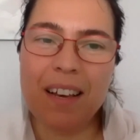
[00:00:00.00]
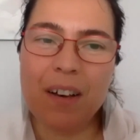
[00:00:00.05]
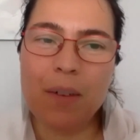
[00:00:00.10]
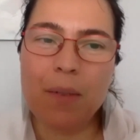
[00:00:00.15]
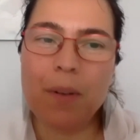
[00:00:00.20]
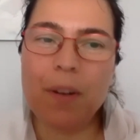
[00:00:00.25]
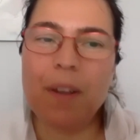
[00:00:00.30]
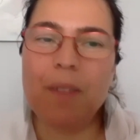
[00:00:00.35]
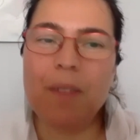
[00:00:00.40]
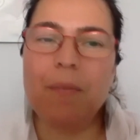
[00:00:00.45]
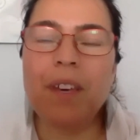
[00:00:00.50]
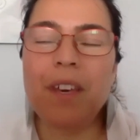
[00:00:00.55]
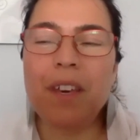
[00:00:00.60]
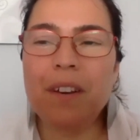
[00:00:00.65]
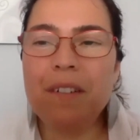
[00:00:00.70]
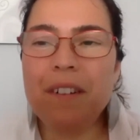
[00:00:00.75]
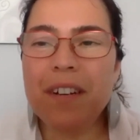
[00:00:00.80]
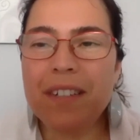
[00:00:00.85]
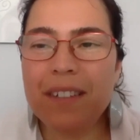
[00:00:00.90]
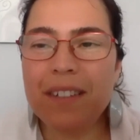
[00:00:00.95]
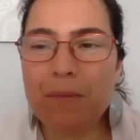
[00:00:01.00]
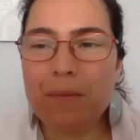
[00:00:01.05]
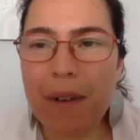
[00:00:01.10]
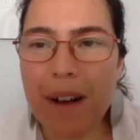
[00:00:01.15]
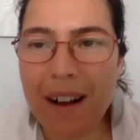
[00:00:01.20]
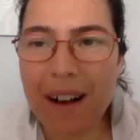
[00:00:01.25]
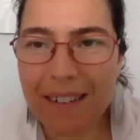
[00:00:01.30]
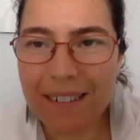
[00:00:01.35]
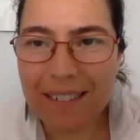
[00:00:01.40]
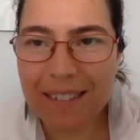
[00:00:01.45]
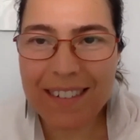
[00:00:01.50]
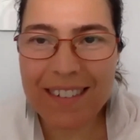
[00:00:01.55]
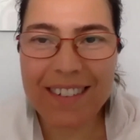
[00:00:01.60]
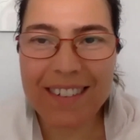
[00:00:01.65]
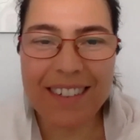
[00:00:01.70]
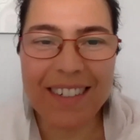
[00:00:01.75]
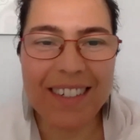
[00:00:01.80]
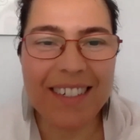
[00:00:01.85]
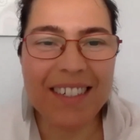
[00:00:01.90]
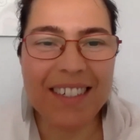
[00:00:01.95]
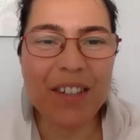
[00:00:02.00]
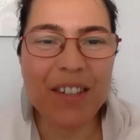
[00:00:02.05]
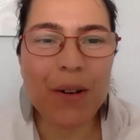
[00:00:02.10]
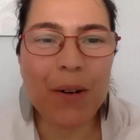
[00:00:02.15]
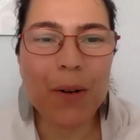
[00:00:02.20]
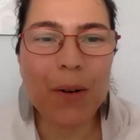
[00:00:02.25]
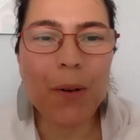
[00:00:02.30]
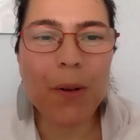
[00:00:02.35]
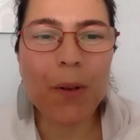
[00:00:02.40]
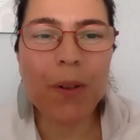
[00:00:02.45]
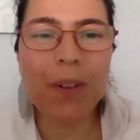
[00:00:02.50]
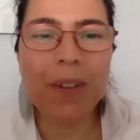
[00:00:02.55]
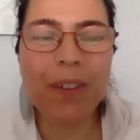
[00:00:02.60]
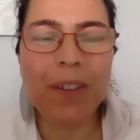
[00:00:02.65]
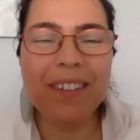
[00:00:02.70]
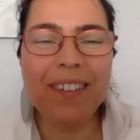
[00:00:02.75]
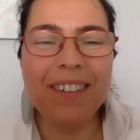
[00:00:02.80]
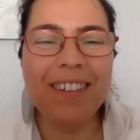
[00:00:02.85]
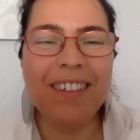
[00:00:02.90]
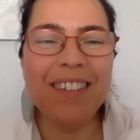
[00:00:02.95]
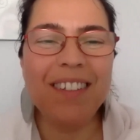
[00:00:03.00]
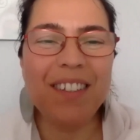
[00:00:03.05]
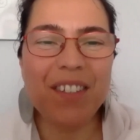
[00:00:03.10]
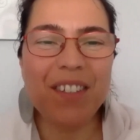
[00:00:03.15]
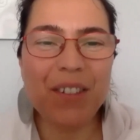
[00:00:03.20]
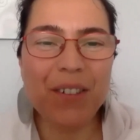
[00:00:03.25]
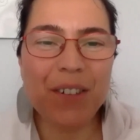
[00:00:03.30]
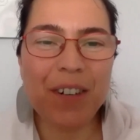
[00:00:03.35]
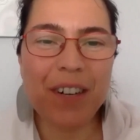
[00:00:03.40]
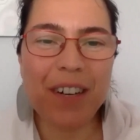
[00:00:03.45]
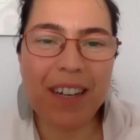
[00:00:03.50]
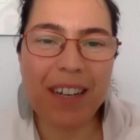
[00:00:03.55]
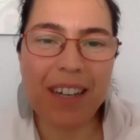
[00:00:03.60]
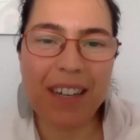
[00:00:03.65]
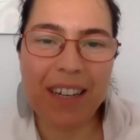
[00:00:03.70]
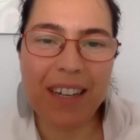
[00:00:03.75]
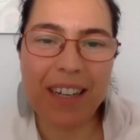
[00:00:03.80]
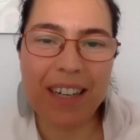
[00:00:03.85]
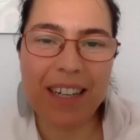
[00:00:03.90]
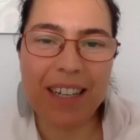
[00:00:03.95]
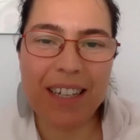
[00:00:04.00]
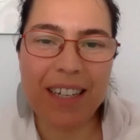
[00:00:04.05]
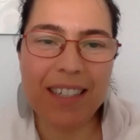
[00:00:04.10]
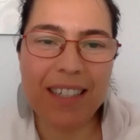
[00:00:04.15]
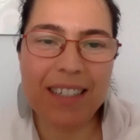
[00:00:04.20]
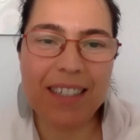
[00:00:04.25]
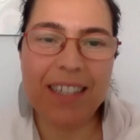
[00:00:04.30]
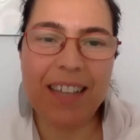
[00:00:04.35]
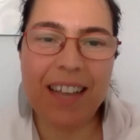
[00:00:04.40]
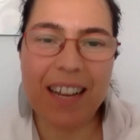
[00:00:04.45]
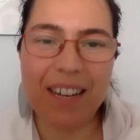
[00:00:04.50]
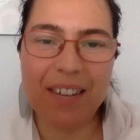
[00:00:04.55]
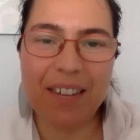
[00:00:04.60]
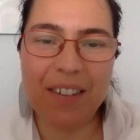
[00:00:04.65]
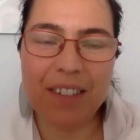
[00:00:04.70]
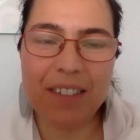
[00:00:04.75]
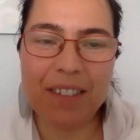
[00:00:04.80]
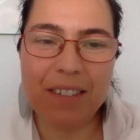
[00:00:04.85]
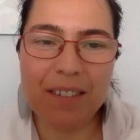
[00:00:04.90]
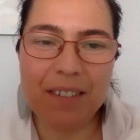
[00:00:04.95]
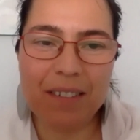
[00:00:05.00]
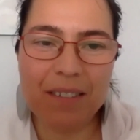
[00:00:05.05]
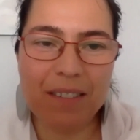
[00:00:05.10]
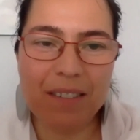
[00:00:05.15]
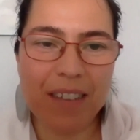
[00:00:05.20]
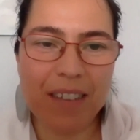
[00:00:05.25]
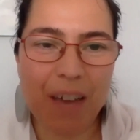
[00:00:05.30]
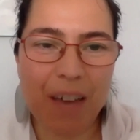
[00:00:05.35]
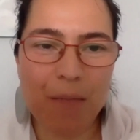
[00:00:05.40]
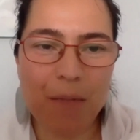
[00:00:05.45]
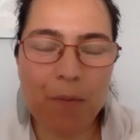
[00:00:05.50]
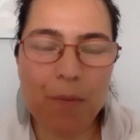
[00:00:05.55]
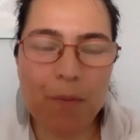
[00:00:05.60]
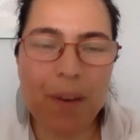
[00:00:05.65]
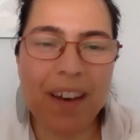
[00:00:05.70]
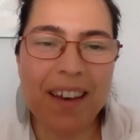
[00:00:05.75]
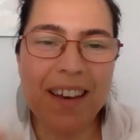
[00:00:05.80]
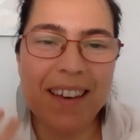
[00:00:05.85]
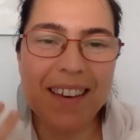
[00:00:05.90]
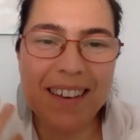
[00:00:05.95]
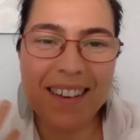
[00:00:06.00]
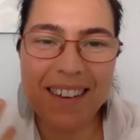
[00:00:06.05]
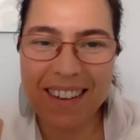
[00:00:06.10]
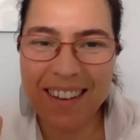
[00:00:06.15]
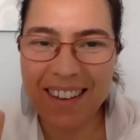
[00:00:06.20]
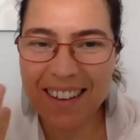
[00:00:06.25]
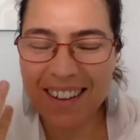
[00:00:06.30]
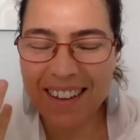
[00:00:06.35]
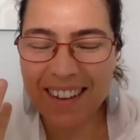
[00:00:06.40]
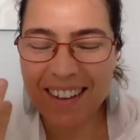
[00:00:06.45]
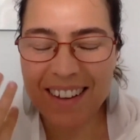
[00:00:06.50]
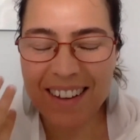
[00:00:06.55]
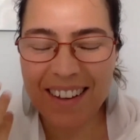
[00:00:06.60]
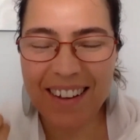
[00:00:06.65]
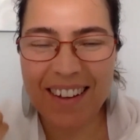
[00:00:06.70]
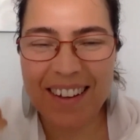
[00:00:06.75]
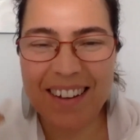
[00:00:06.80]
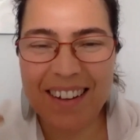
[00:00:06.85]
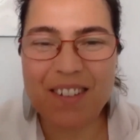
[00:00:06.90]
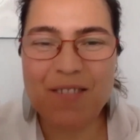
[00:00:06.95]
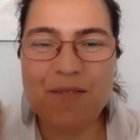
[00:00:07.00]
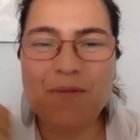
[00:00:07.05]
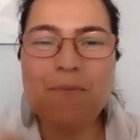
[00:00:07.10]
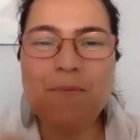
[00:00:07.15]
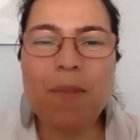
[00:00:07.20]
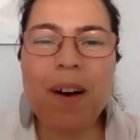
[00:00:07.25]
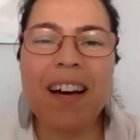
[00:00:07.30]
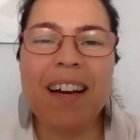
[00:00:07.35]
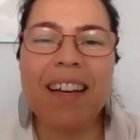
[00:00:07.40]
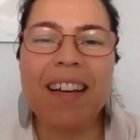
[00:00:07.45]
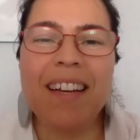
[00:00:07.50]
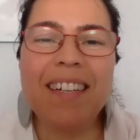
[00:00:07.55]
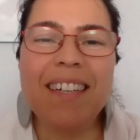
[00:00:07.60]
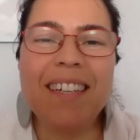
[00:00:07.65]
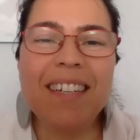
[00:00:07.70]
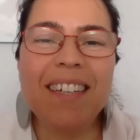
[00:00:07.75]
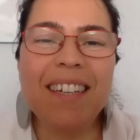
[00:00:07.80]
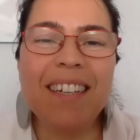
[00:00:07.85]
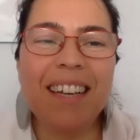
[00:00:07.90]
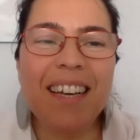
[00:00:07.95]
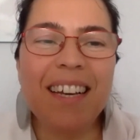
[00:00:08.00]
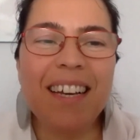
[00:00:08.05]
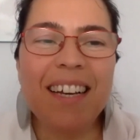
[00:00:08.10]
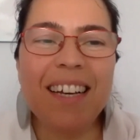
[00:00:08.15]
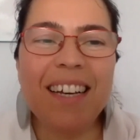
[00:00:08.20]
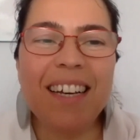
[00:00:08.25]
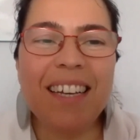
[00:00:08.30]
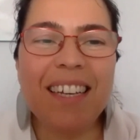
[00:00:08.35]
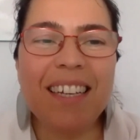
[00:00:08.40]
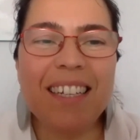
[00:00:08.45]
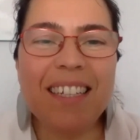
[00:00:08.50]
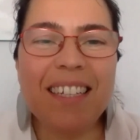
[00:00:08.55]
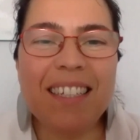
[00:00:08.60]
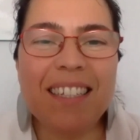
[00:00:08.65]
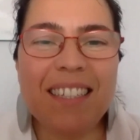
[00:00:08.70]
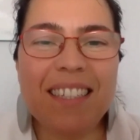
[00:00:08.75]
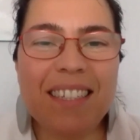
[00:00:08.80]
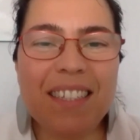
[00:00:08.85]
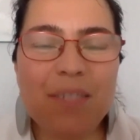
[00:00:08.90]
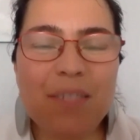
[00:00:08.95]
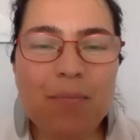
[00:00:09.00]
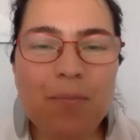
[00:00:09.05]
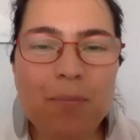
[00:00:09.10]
What I'm curious about in this whole story is, and what kept my mind, is